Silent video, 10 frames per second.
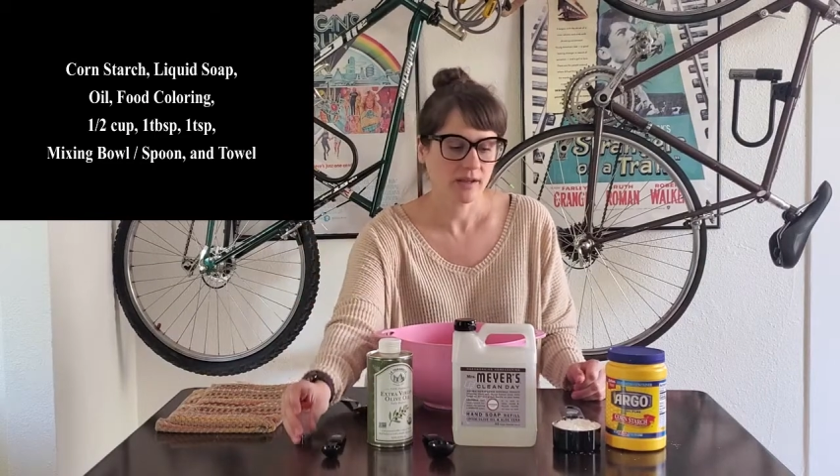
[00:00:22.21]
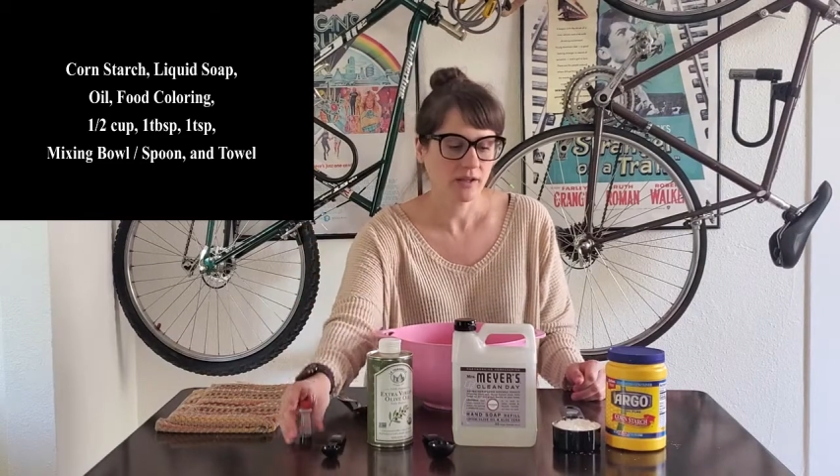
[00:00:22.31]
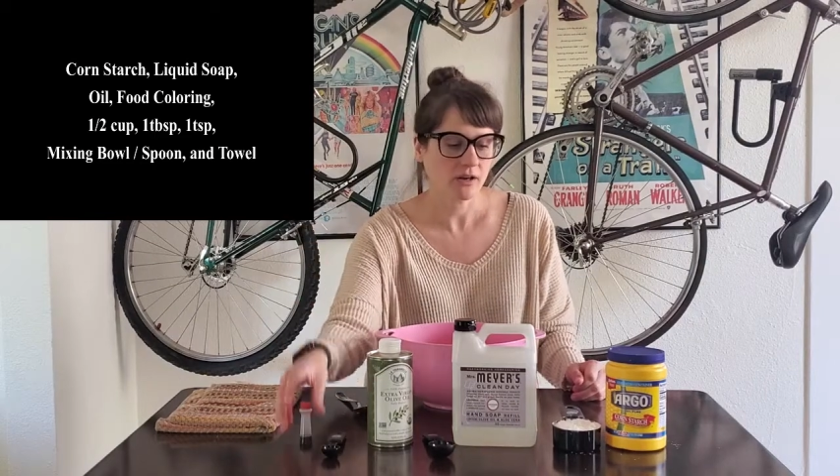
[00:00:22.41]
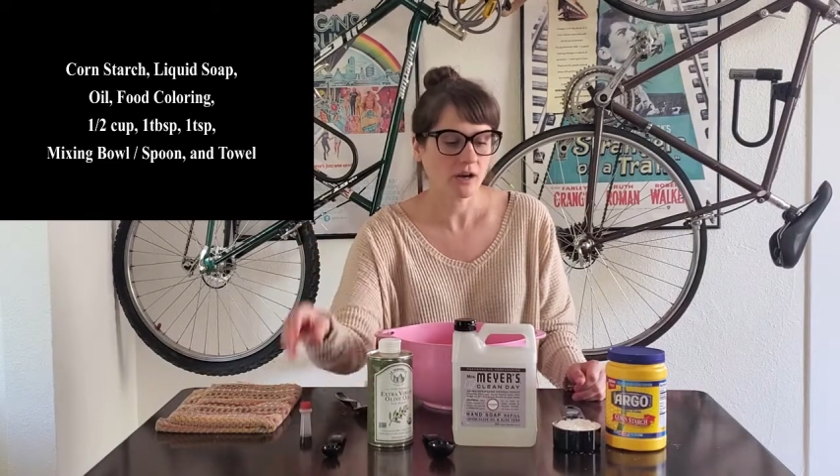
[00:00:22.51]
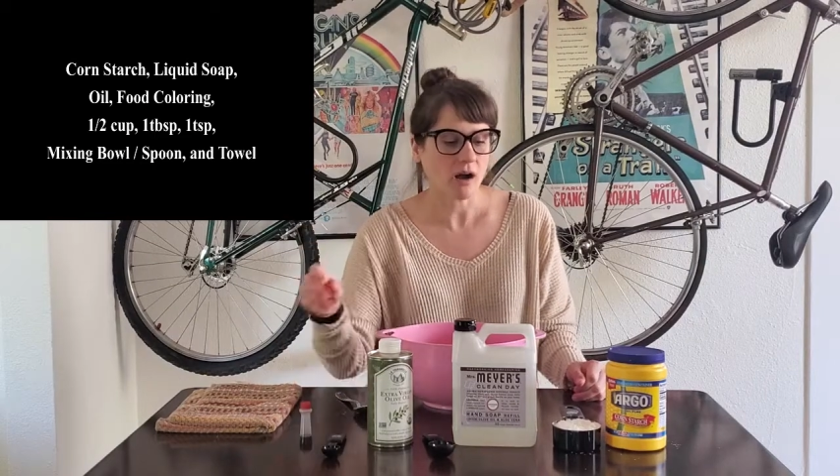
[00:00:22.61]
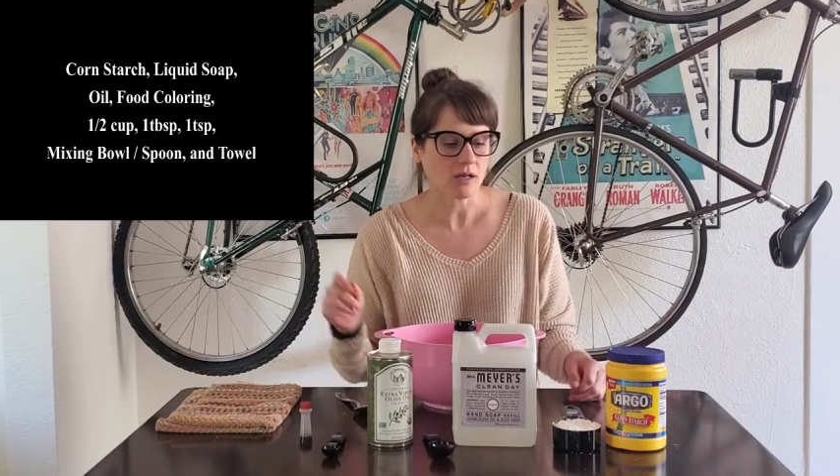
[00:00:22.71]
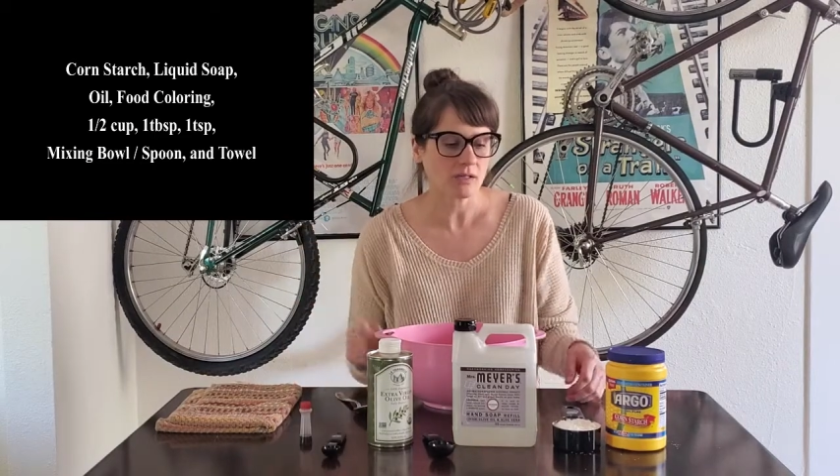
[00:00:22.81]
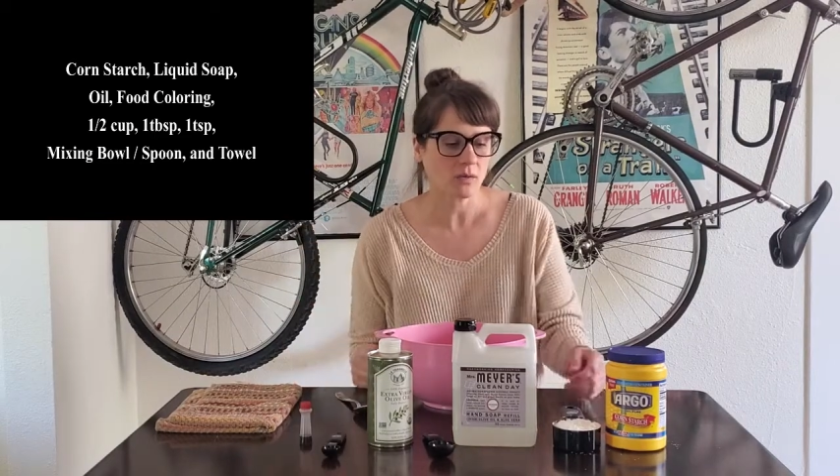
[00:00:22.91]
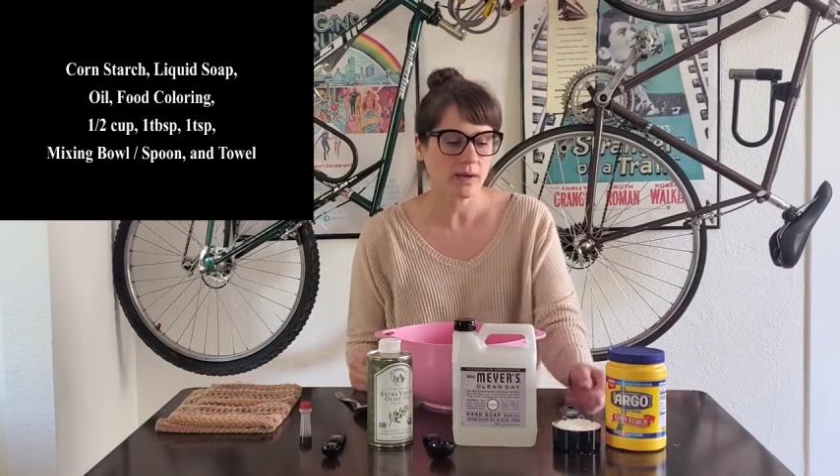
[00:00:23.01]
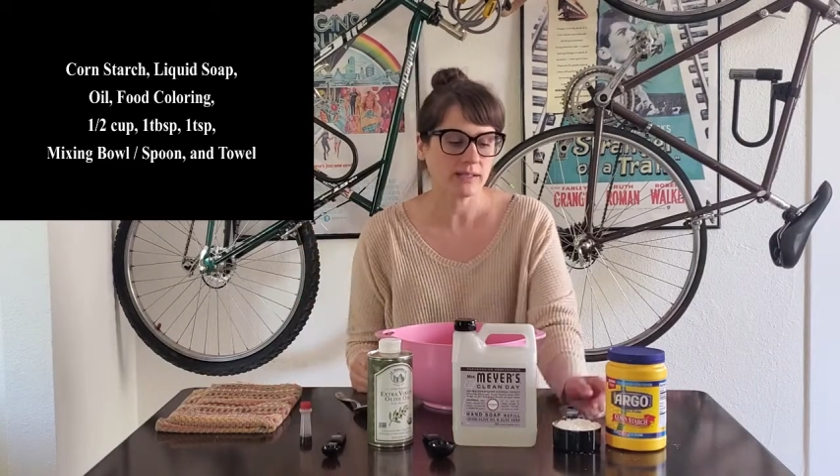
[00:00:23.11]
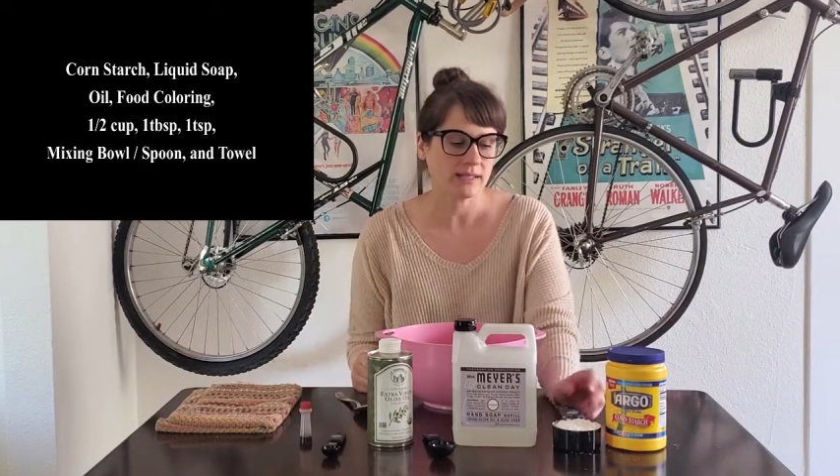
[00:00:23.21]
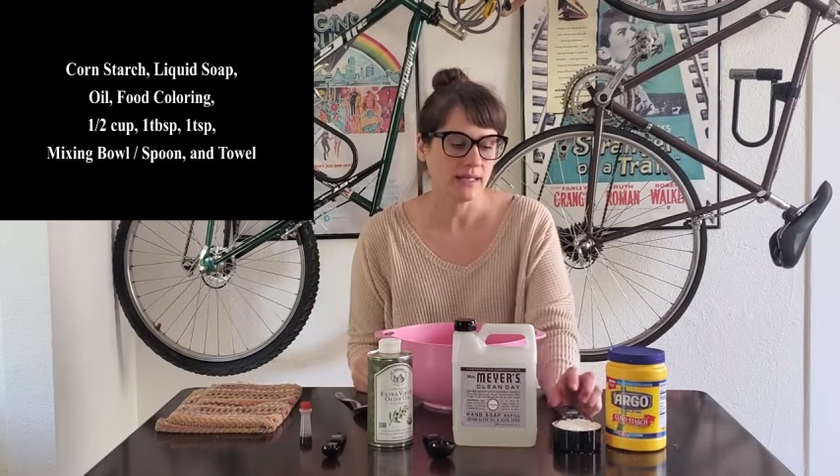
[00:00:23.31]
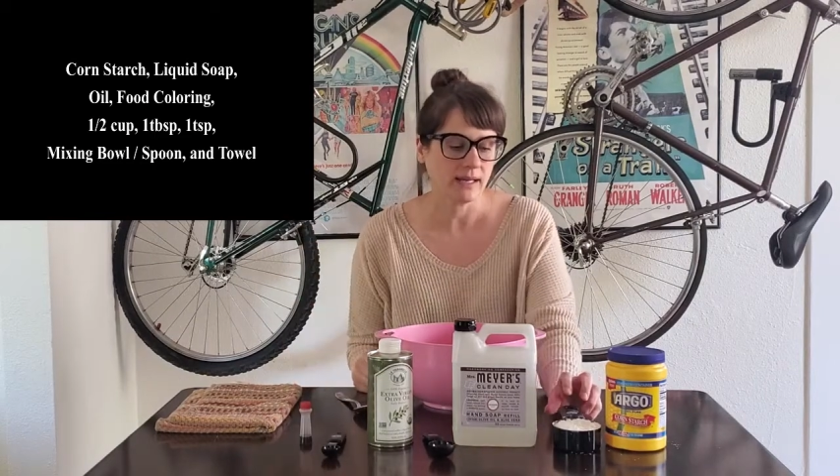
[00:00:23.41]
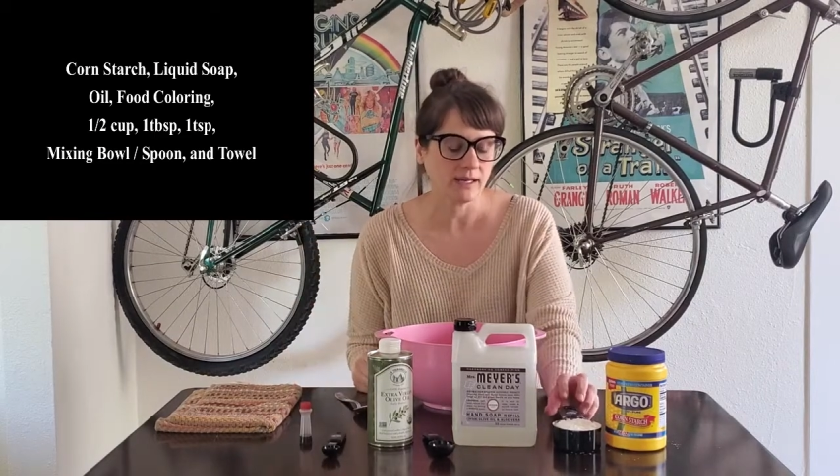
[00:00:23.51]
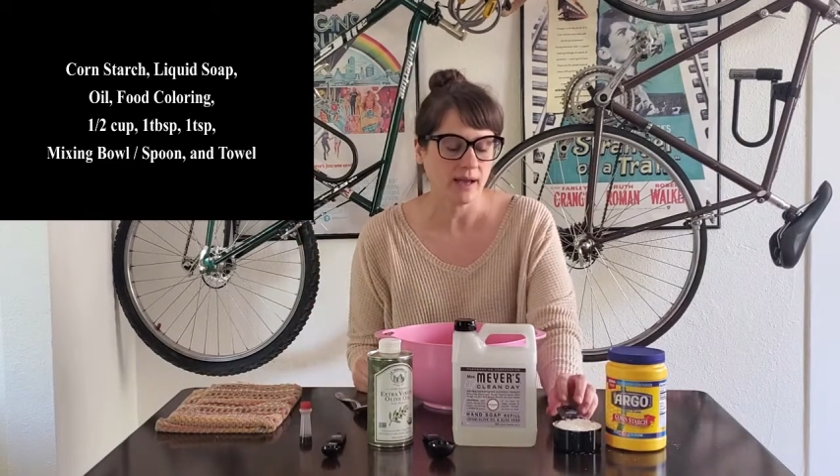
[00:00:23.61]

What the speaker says: You're also going to need a